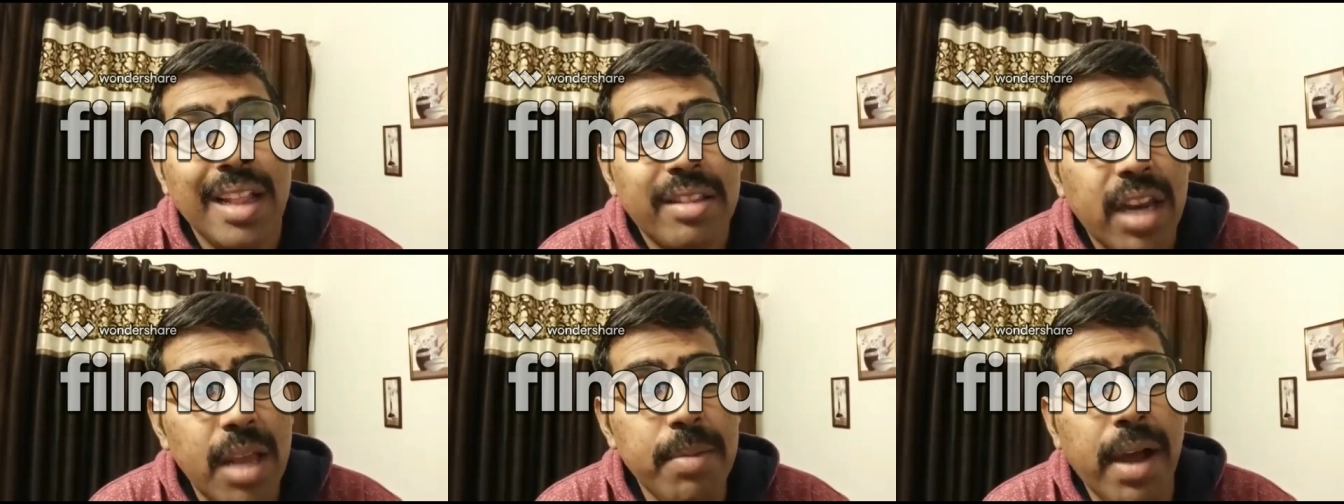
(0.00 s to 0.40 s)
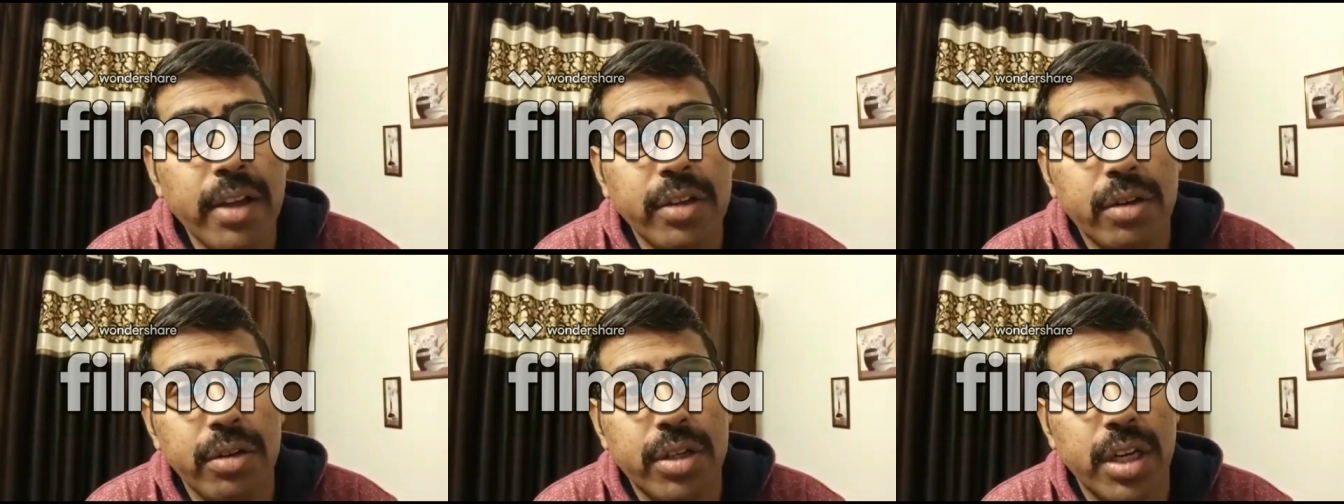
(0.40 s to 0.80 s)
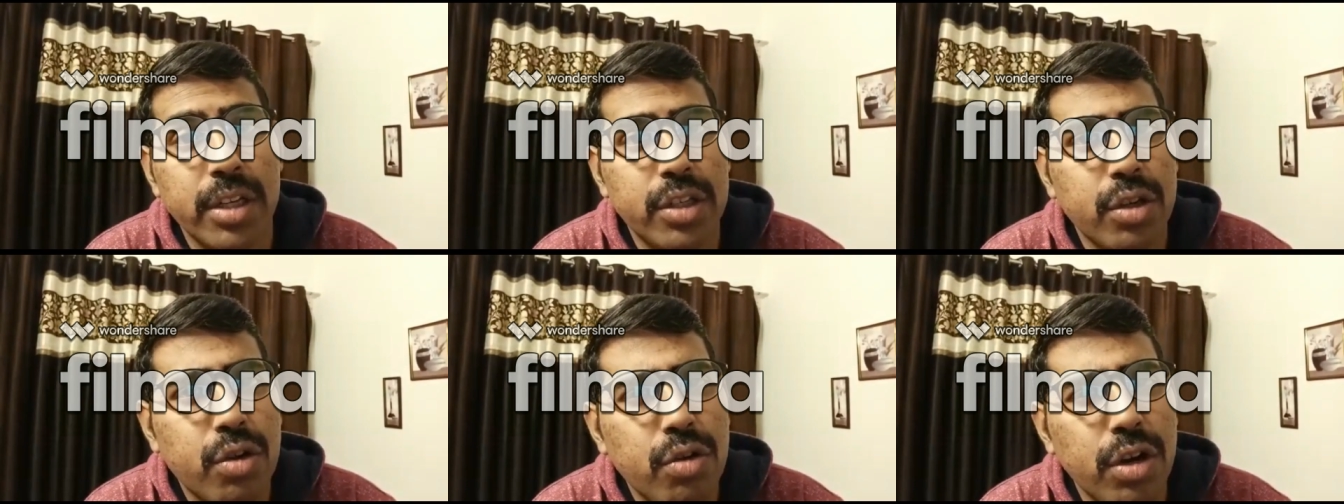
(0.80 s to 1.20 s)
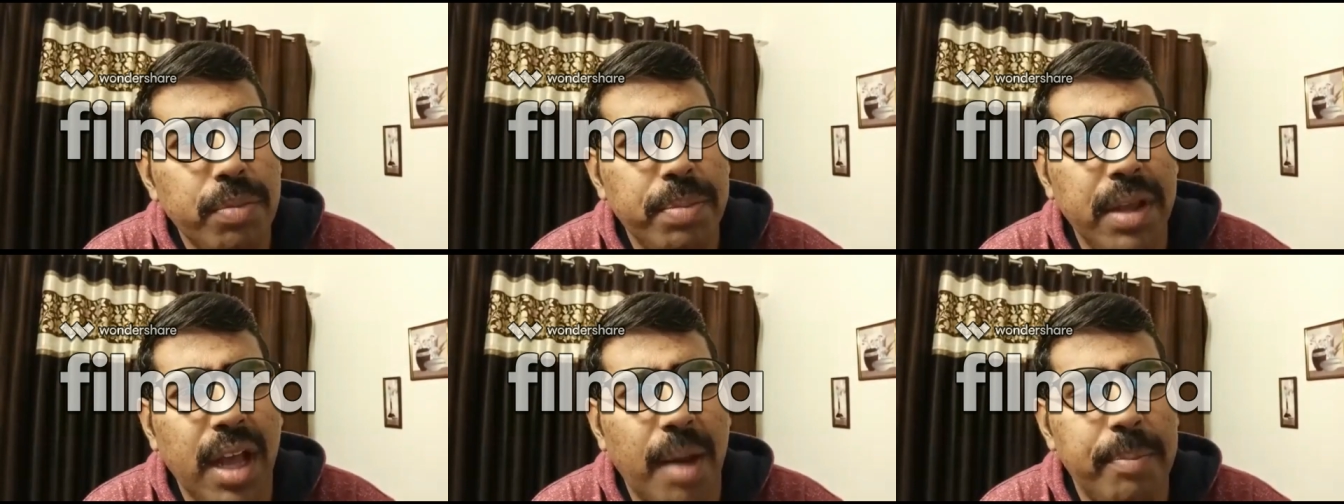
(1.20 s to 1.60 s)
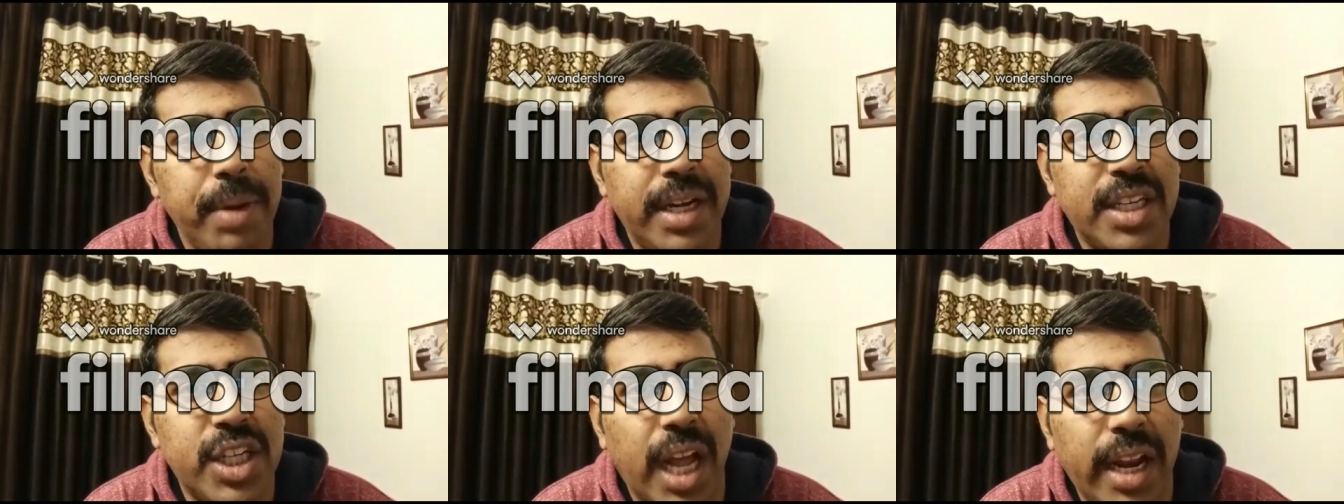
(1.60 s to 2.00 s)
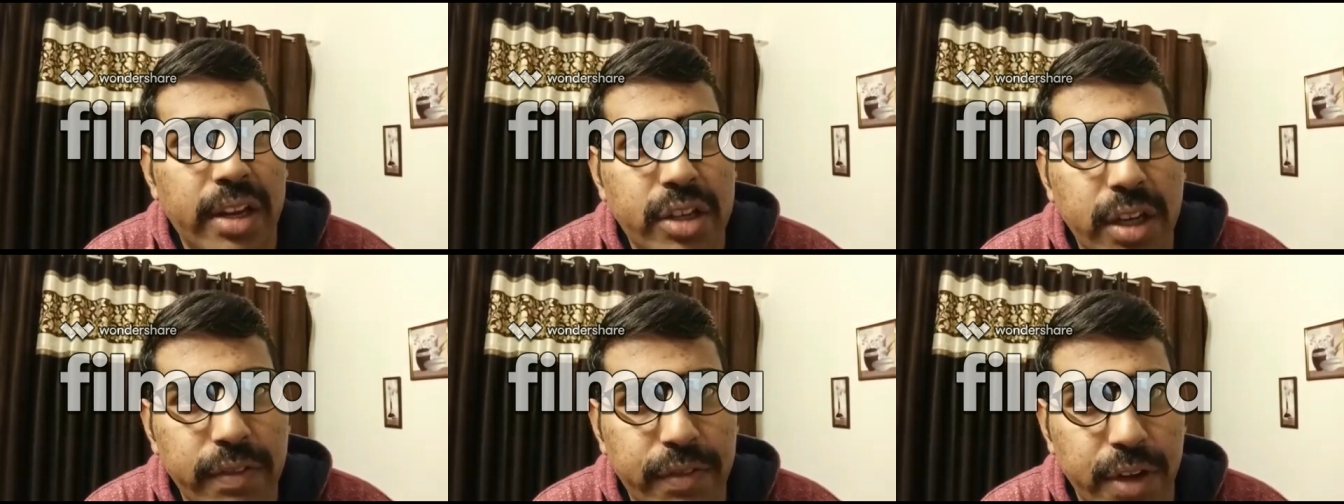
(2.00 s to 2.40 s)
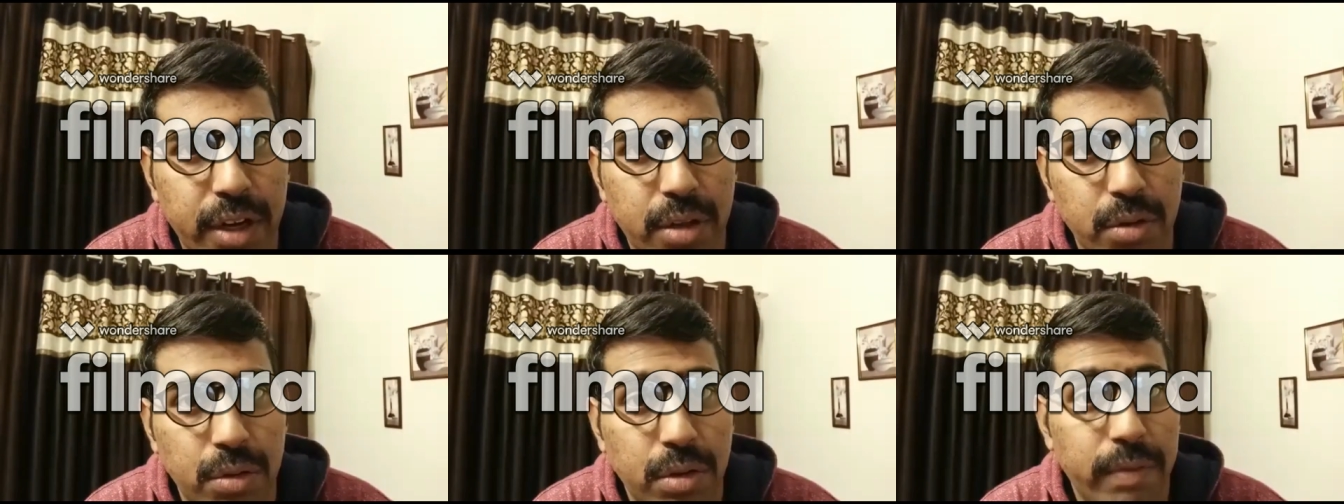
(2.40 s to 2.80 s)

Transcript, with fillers: Three marks questions could be a bit challenging for you,